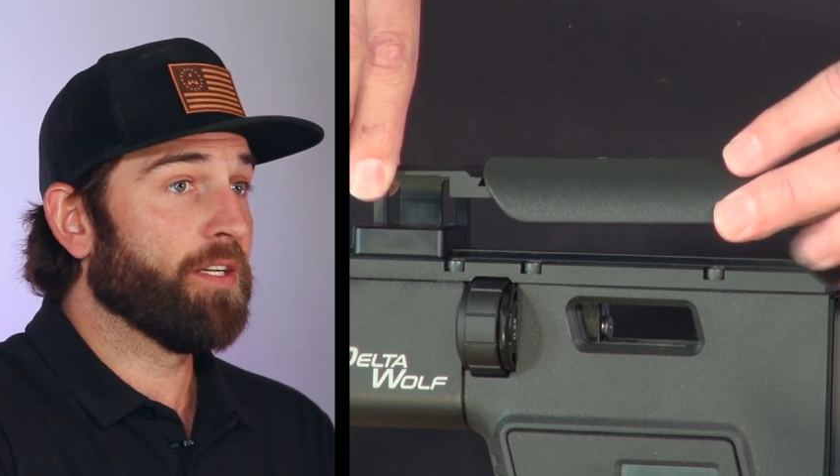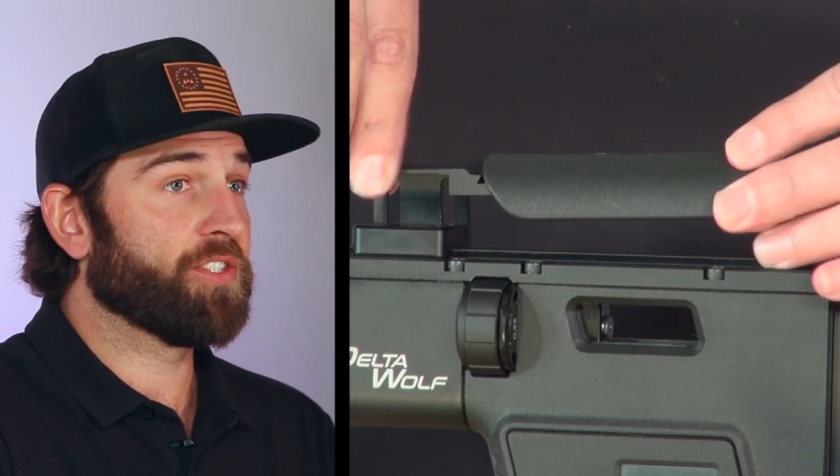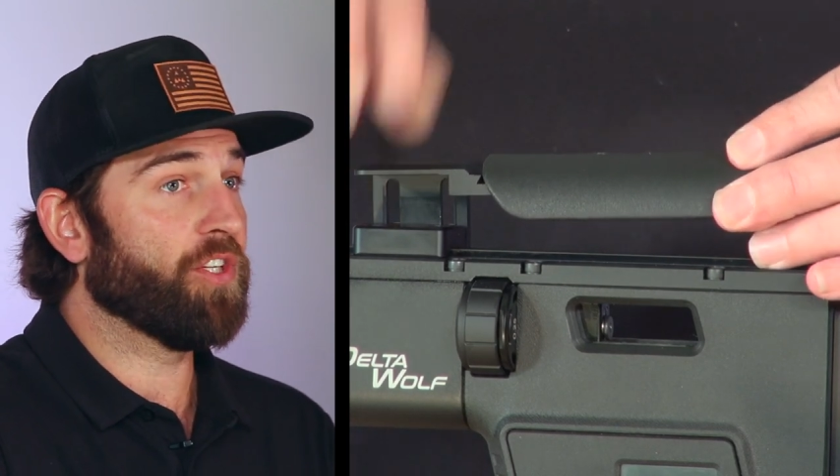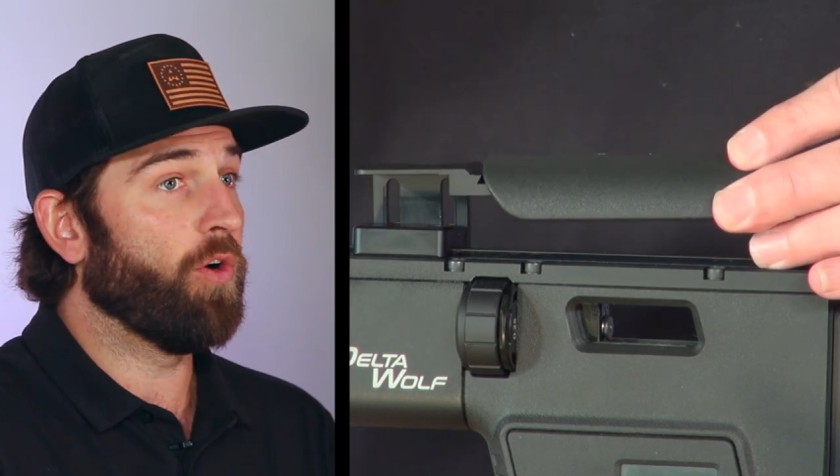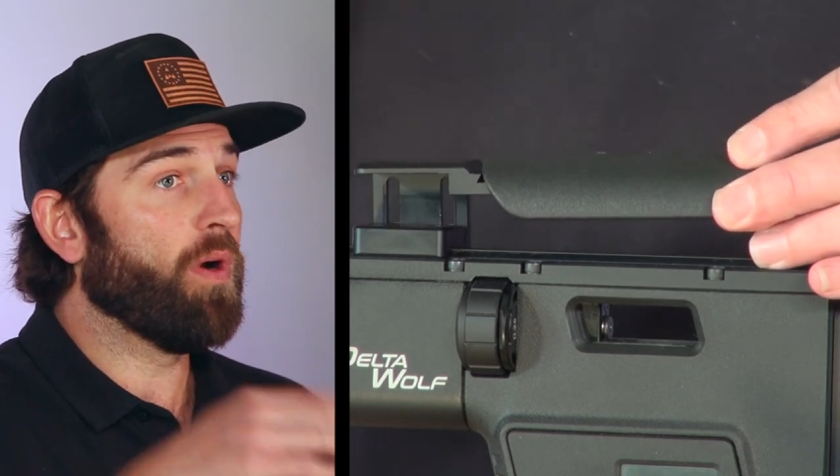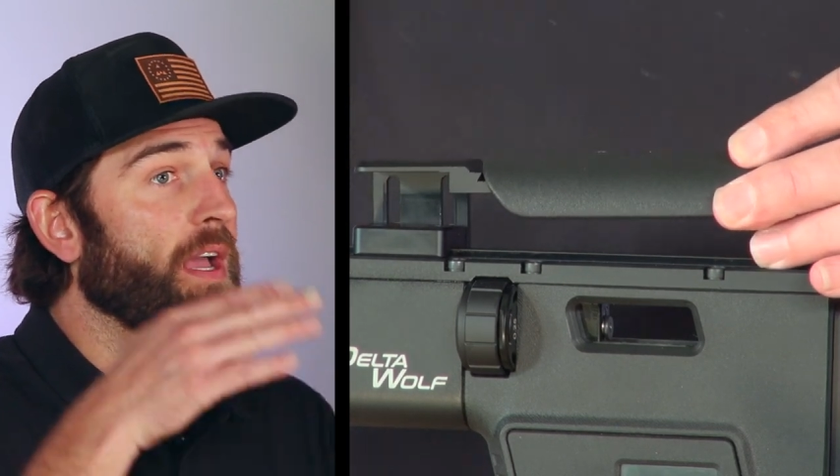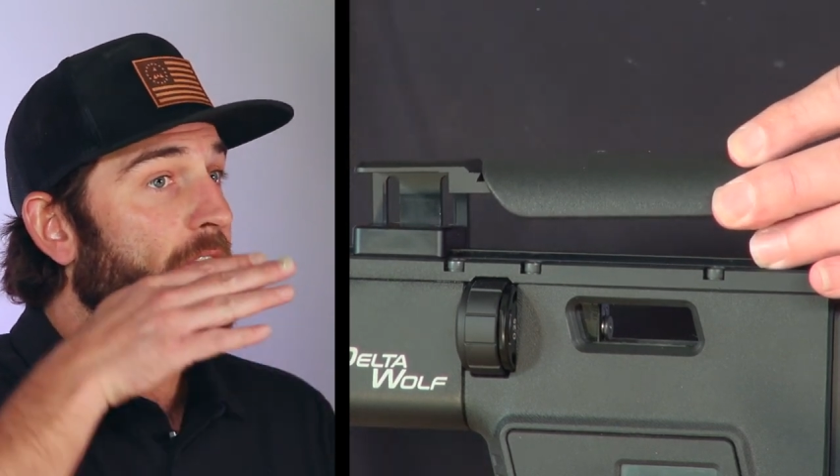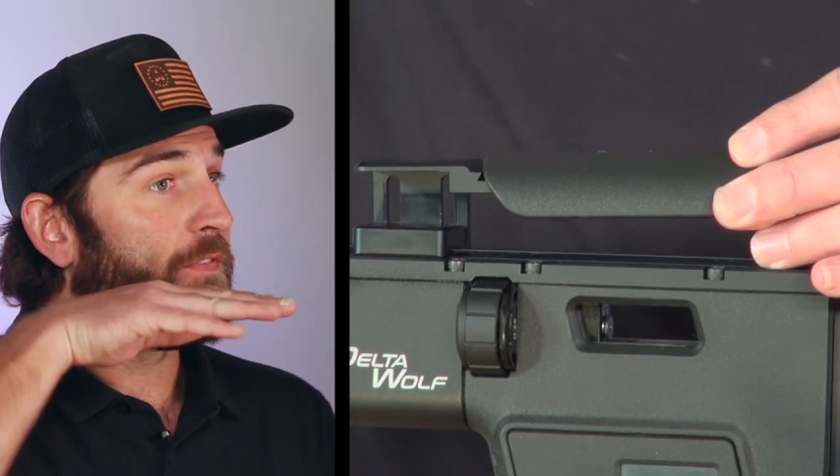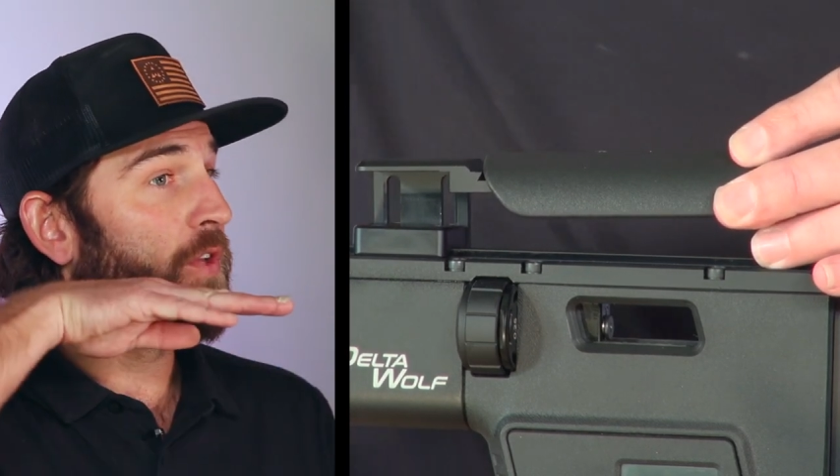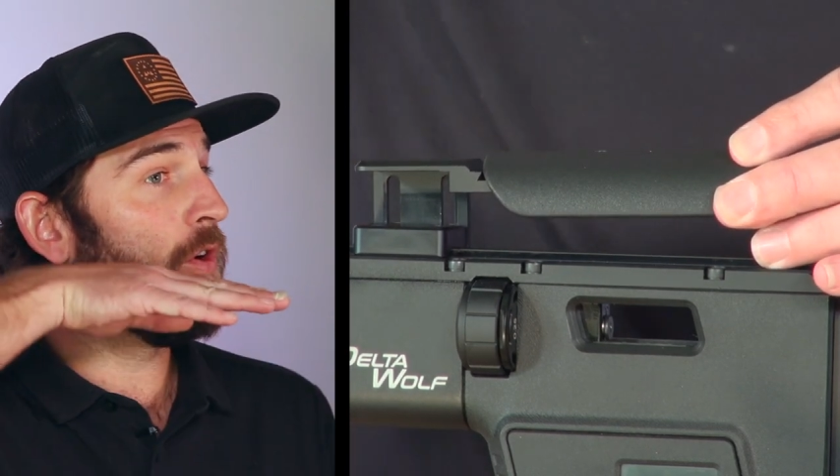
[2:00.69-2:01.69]
So
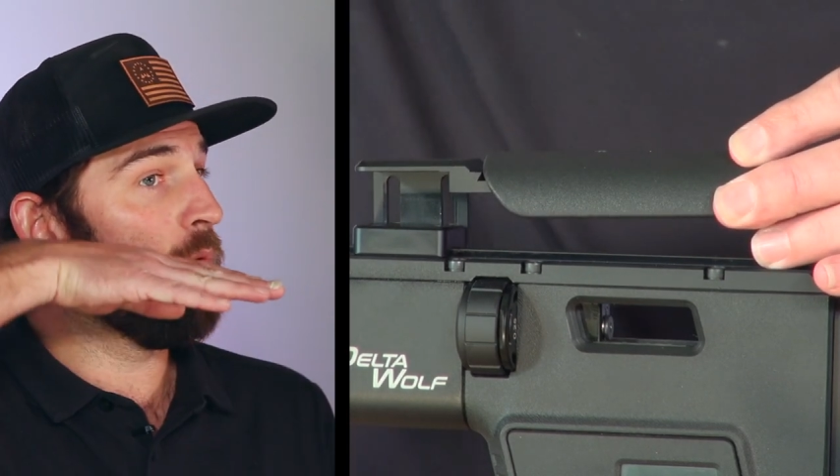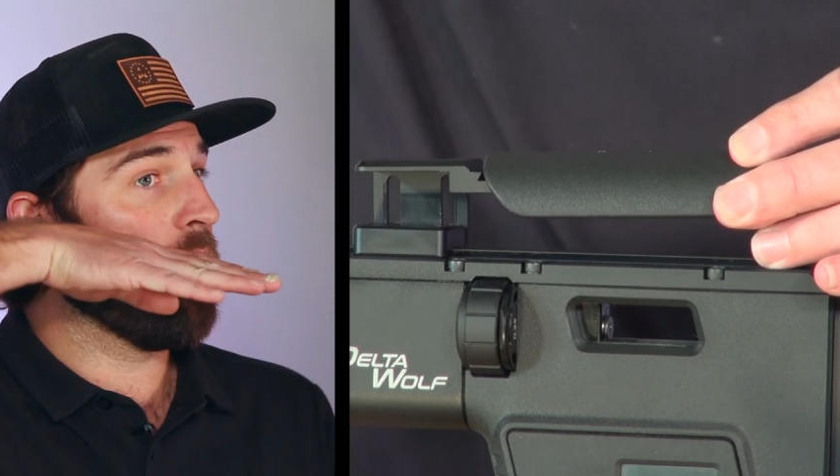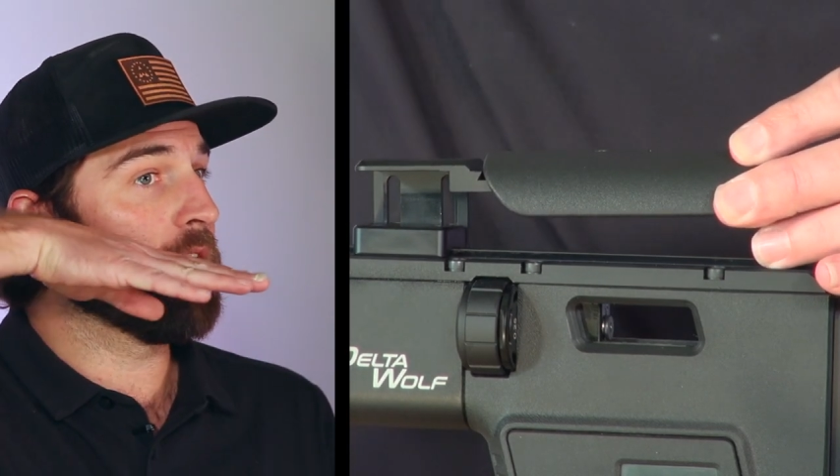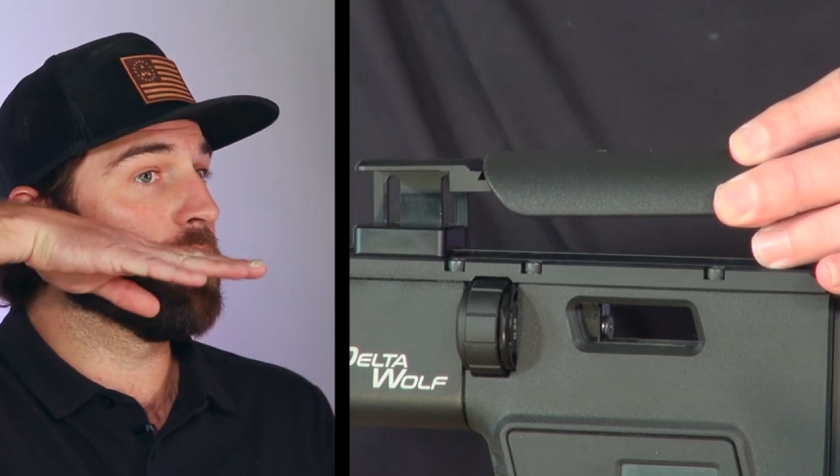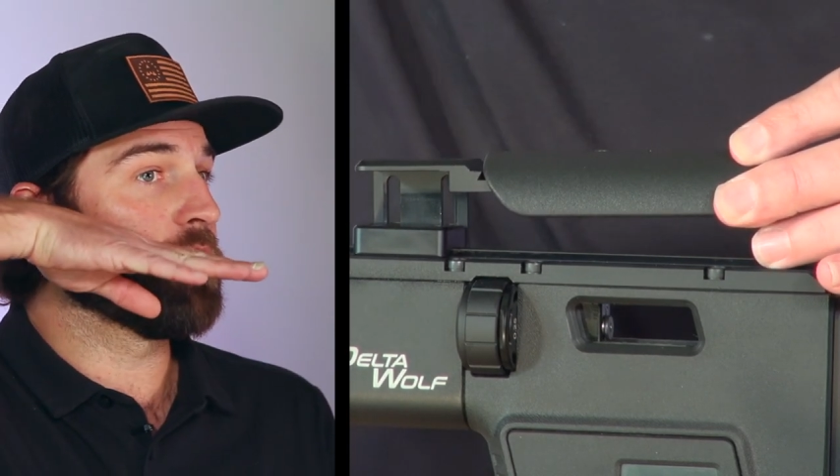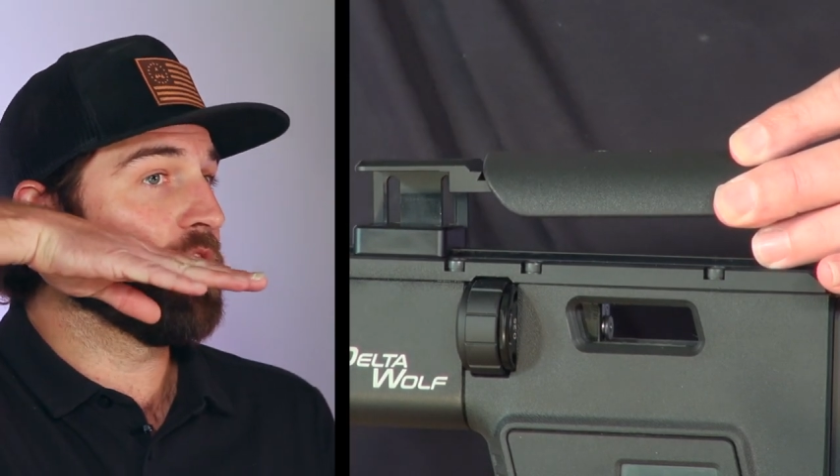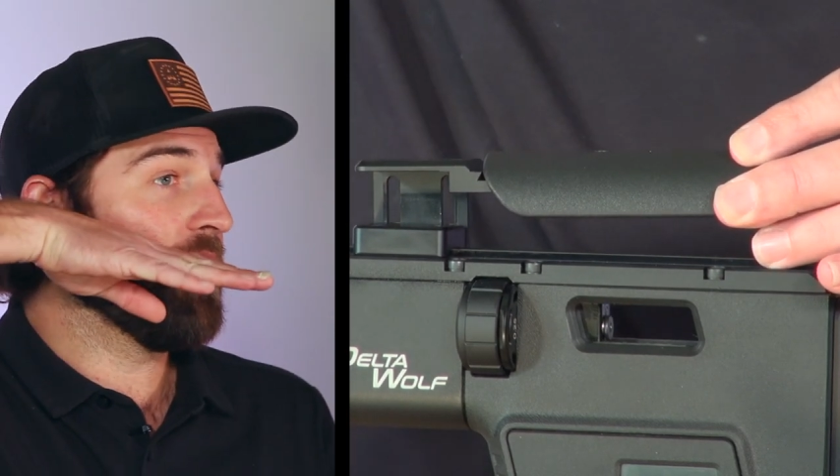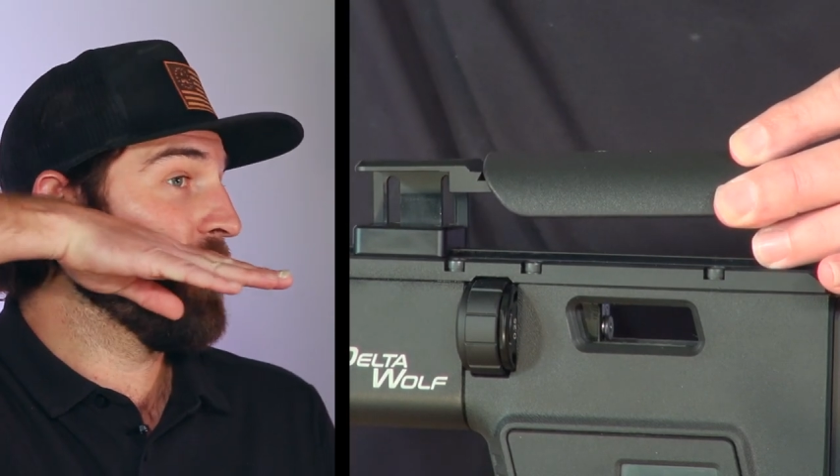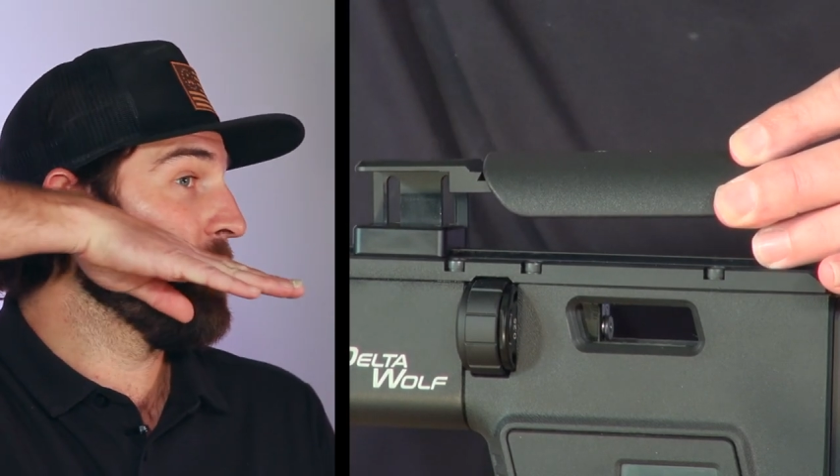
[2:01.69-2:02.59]
if you don't want your cheek